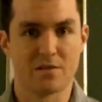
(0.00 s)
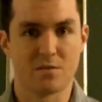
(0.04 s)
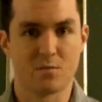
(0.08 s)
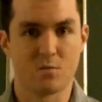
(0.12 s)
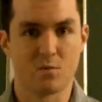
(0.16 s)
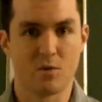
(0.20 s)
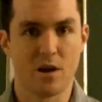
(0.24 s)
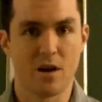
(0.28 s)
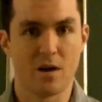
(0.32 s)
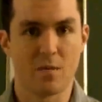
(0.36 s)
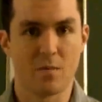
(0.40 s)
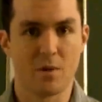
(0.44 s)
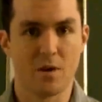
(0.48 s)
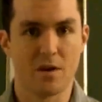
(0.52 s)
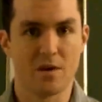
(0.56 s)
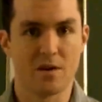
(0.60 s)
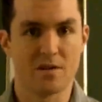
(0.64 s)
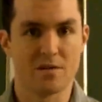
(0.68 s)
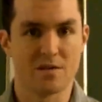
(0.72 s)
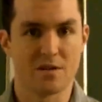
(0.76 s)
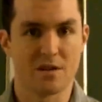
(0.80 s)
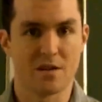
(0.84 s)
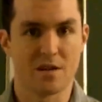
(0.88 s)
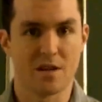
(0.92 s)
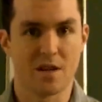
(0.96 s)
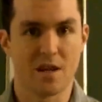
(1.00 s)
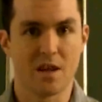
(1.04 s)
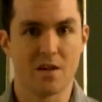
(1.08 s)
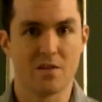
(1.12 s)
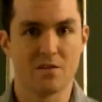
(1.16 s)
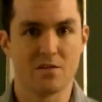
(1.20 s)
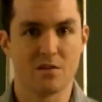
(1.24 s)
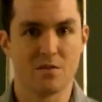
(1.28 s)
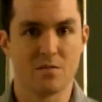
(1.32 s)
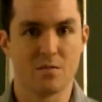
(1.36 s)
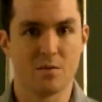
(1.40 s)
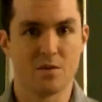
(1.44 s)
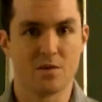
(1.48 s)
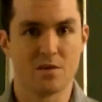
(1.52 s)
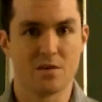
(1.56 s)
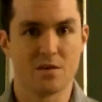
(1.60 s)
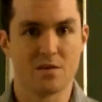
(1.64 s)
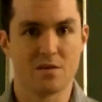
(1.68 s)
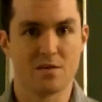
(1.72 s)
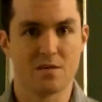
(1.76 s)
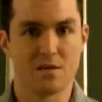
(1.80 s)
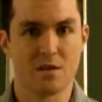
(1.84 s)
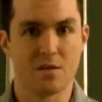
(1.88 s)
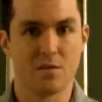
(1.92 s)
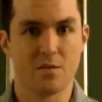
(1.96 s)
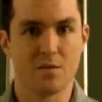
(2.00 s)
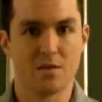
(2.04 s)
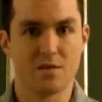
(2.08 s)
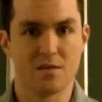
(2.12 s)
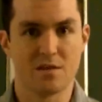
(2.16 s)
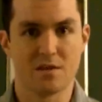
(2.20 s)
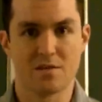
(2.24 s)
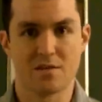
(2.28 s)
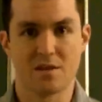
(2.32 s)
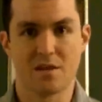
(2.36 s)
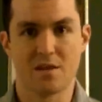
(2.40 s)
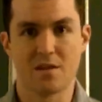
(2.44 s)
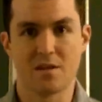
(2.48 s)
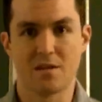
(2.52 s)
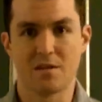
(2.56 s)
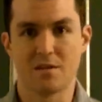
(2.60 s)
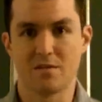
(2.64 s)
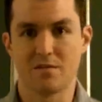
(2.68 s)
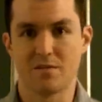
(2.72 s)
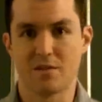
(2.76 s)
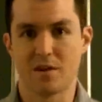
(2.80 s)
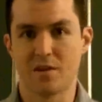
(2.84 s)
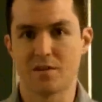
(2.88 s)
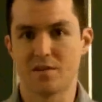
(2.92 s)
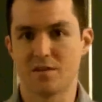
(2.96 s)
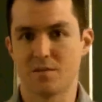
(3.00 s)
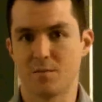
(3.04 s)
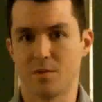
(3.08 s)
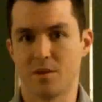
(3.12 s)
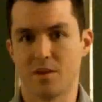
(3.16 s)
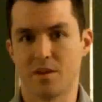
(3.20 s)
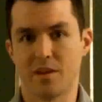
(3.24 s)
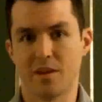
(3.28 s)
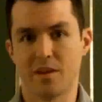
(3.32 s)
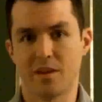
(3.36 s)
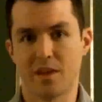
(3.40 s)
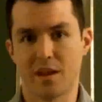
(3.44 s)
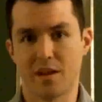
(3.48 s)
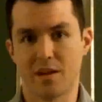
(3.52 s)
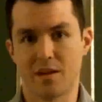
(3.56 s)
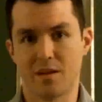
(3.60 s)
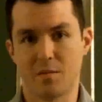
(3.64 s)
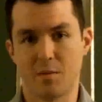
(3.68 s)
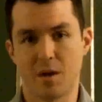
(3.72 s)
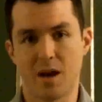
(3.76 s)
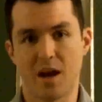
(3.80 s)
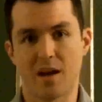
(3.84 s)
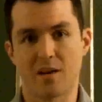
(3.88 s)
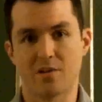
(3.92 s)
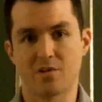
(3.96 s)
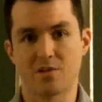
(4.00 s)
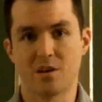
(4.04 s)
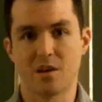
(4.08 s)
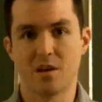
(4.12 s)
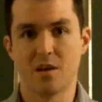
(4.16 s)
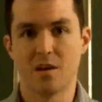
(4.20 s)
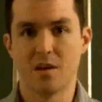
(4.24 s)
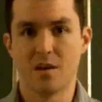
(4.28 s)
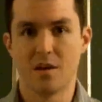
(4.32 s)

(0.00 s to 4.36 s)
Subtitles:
some rare pennies on occasion, which is always exciting to find something like that in a batch.